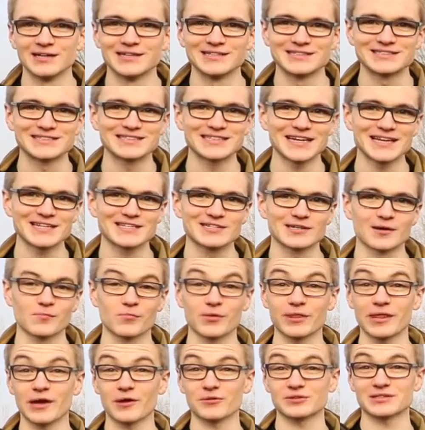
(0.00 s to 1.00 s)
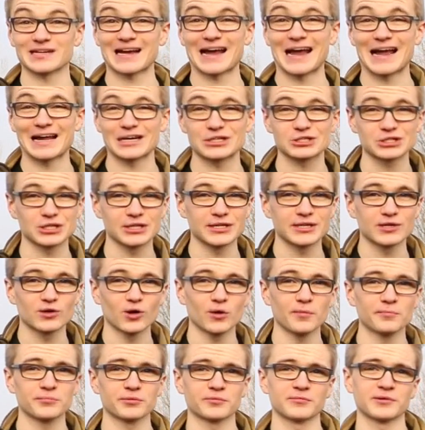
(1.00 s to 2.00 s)
setup without actually
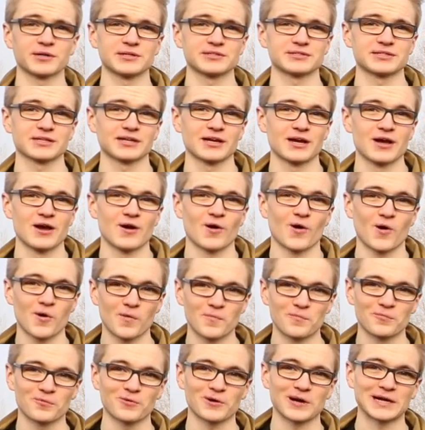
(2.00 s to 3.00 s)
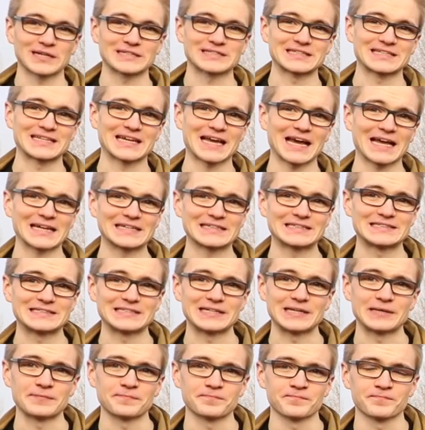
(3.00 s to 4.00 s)
compromising on
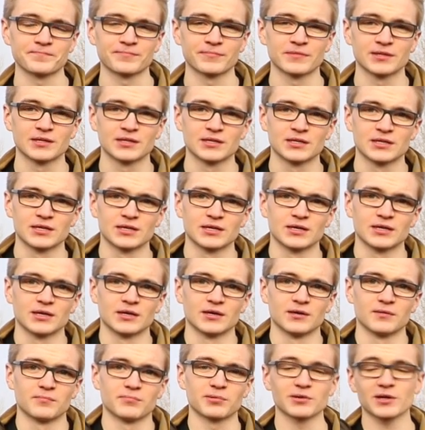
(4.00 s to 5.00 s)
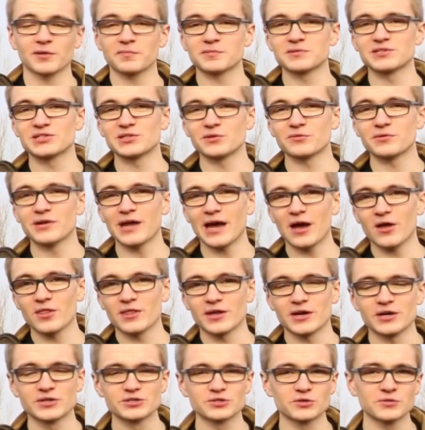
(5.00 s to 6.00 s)
practicality. But up until now,
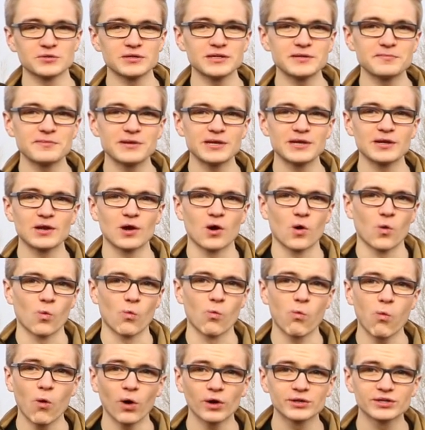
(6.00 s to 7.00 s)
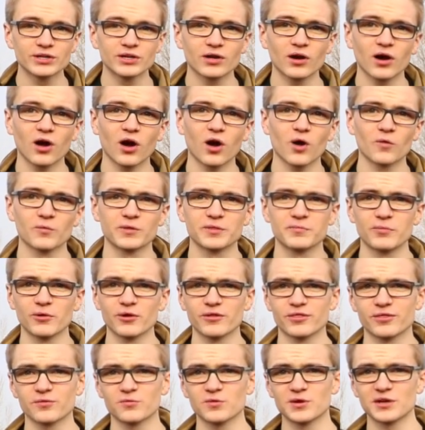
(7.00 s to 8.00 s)
there has only been one car with
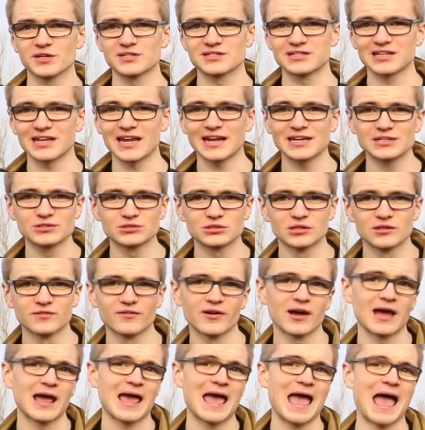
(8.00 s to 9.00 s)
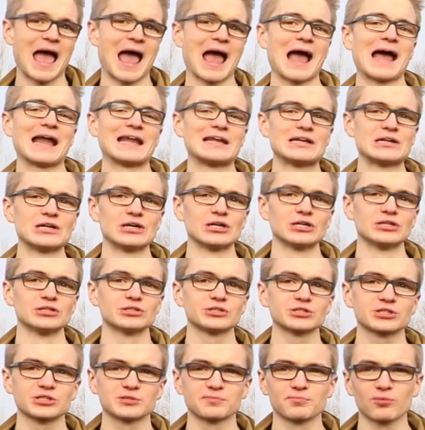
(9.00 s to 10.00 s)
both the words Land Rover and
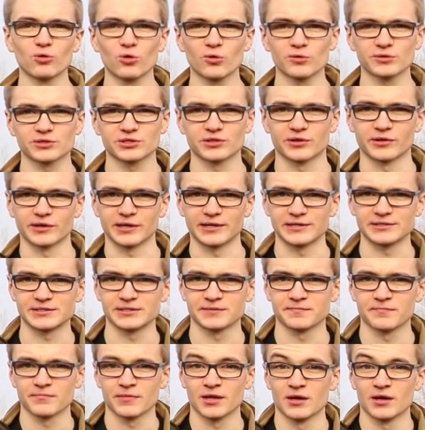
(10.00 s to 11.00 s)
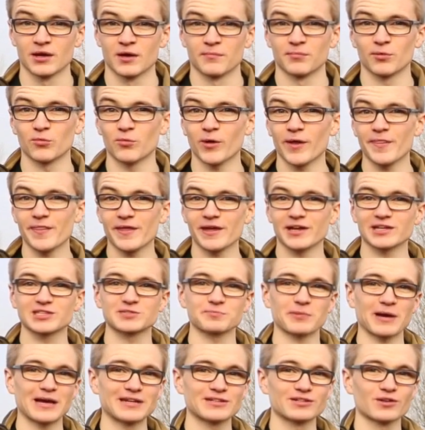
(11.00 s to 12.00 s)
Sport on it. But when they
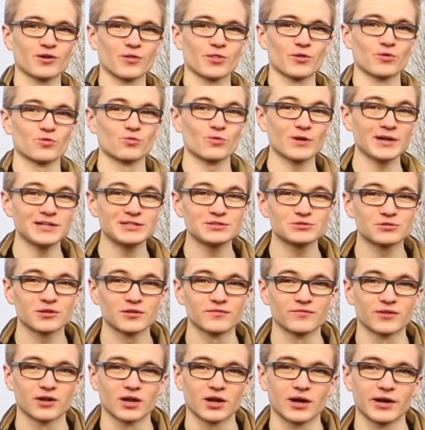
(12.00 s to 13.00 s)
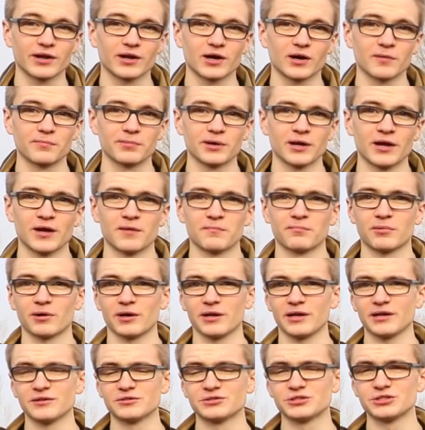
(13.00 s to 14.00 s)
expanded on the Range Rover lineup
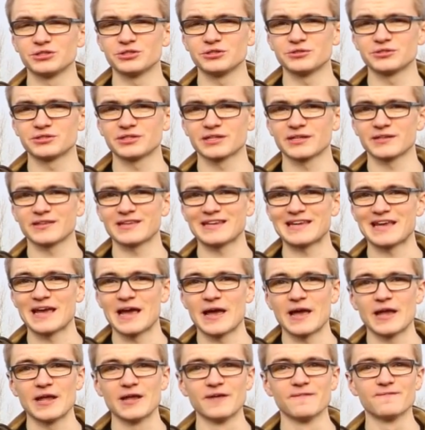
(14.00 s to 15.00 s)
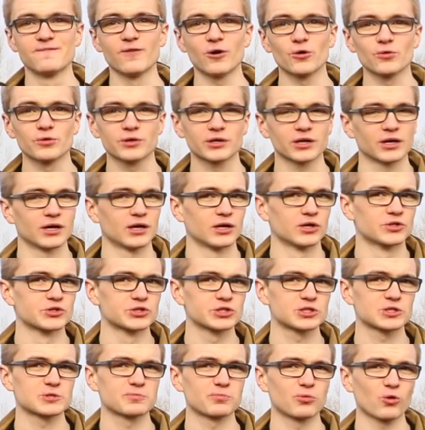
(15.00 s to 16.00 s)
by introducing the Evoque and
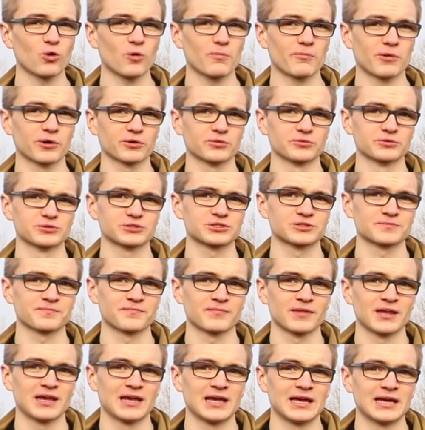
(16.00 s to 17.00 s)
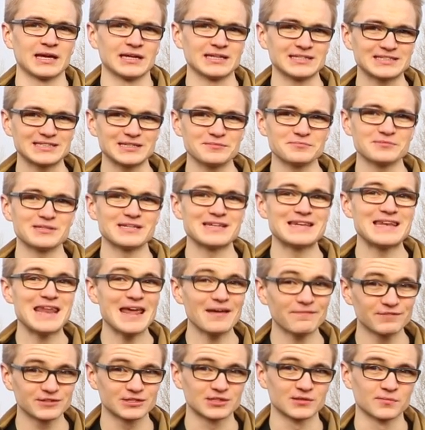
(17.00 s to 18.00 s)
Sport models, it seemed
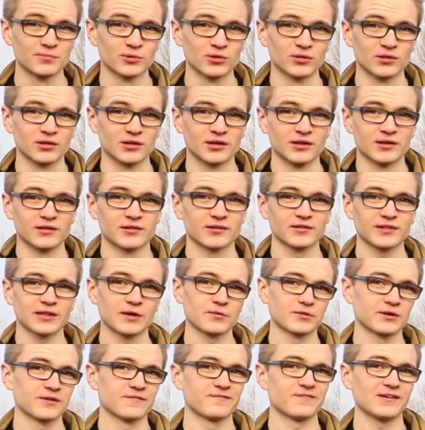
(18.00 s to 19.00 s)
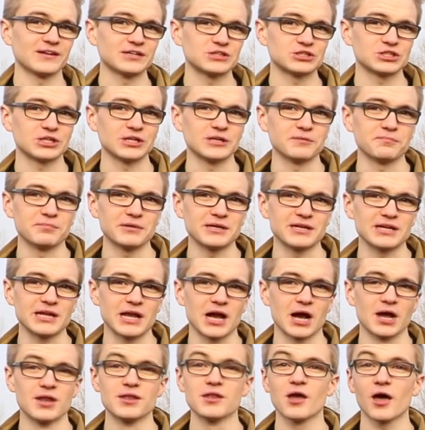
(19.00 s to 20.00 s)
inevitable that there would eventually be
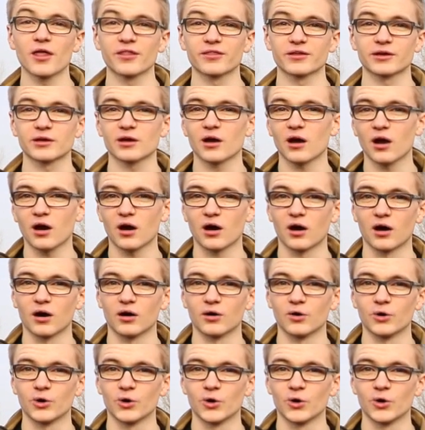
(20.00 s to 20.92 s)
another car